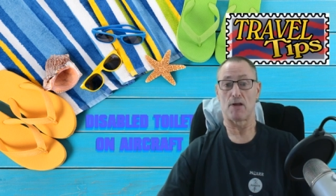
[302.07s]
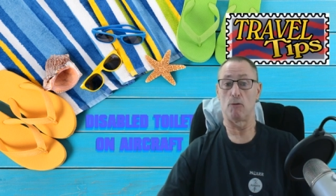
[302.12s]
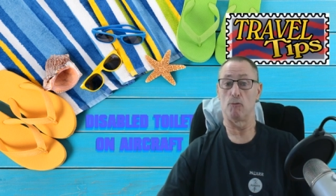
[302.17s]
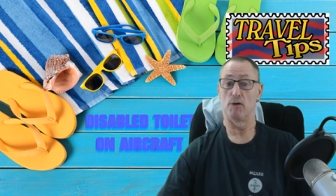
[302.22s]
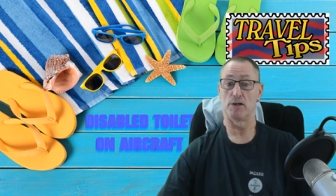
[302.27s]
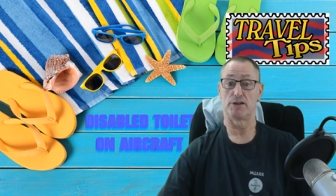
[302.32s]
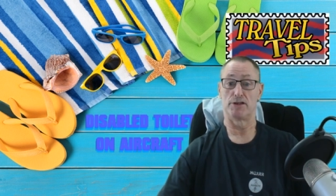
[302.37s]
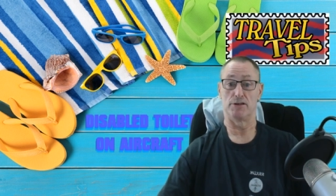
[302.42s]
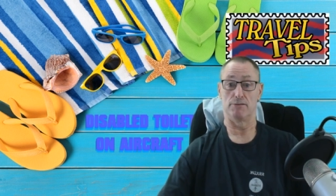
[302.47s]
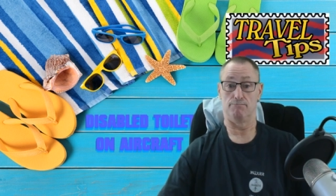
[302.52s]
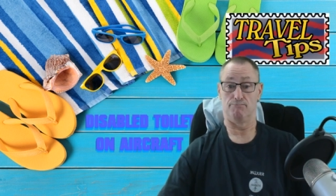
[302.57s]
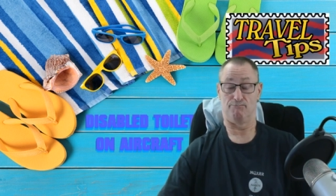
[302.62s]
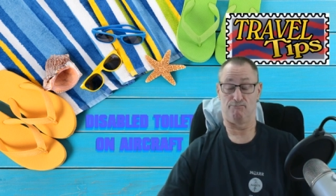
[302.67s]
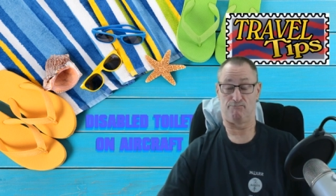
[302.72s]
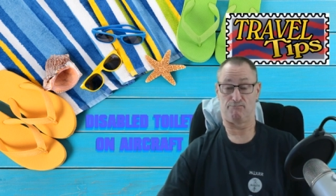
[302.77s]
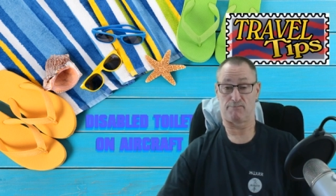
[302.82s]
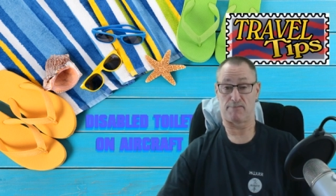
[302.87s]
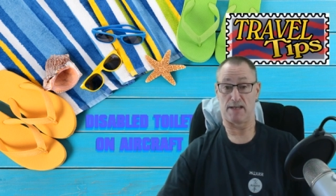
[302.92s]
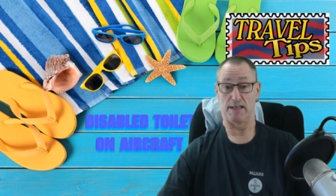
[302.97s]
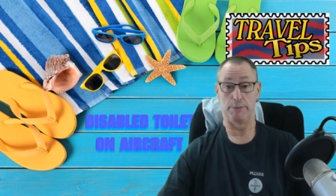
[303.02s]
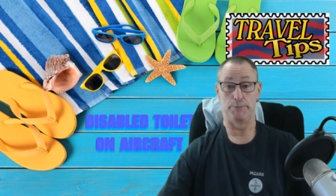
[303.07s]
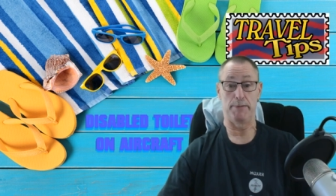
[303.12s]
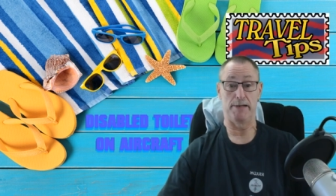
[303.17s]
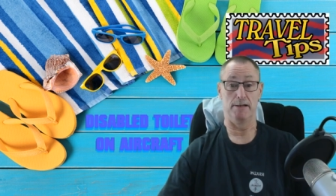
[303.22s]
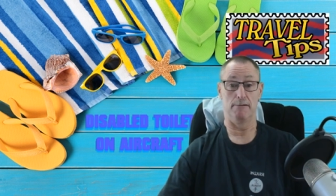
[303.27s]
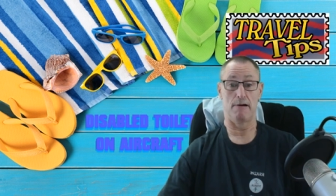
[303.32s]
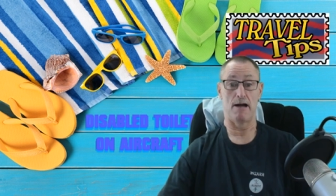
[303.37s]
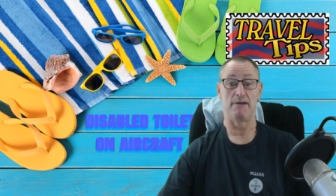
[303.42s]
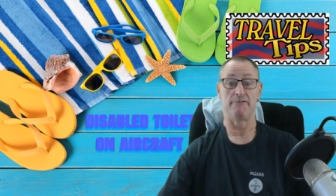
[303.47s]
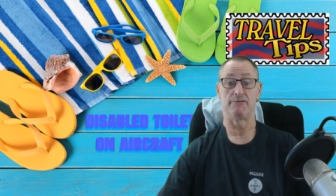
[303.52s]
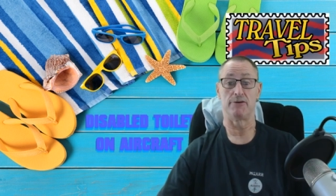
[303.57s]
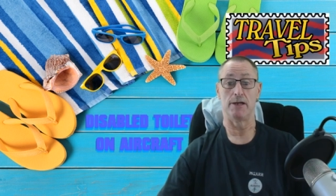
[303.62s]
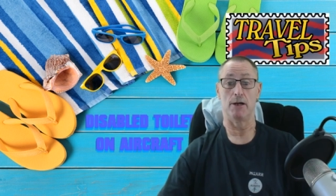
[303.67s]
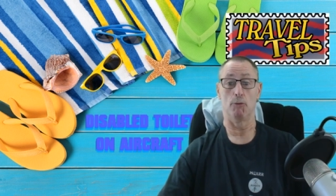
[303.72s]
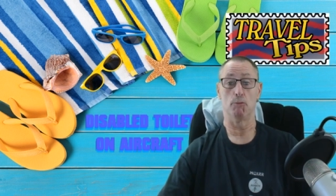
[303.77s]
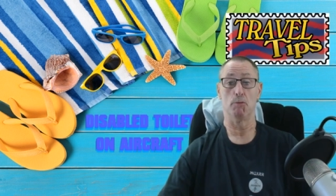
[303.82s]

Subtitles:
which It's been around for a little